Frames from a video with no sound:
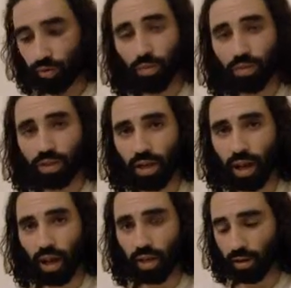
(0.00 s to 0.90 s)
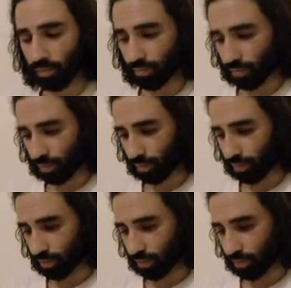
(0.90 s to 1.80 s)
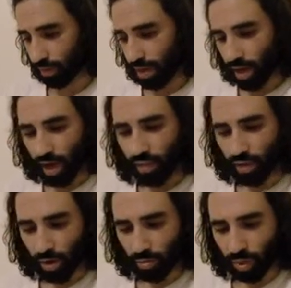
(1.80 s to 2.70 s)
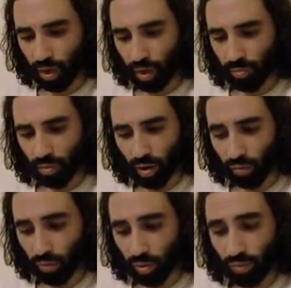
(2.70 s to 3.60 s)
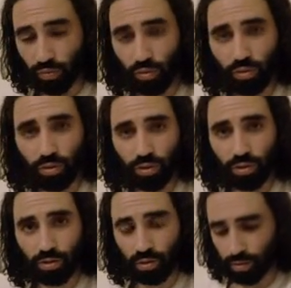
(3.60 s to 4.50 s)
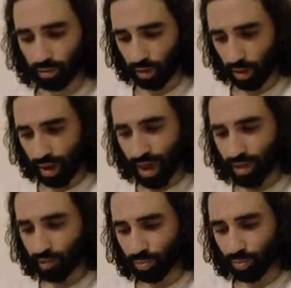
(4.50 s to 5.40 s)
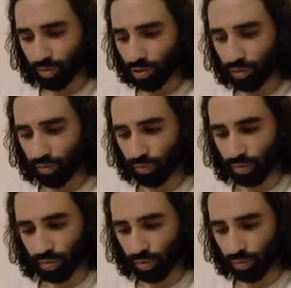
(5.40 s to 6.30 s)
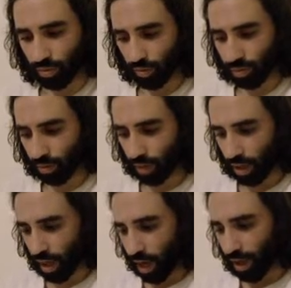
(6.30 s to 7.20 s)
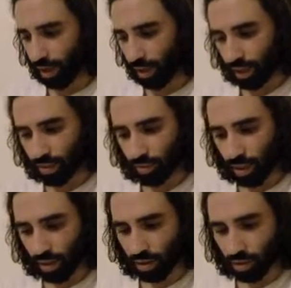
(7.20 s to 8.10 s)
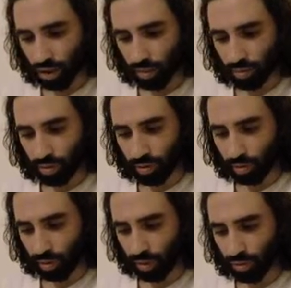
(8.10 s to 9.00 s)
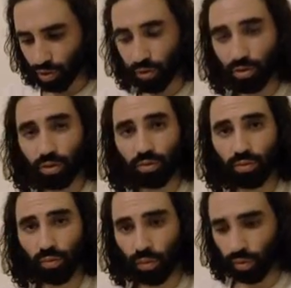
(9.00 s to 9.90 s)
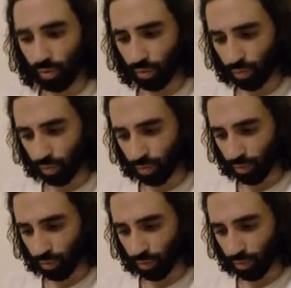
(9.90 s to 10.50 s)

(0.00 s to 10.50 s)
from the sky, and thereby brought forth fruits as a provision for you, and He has made the ships to be of service for you,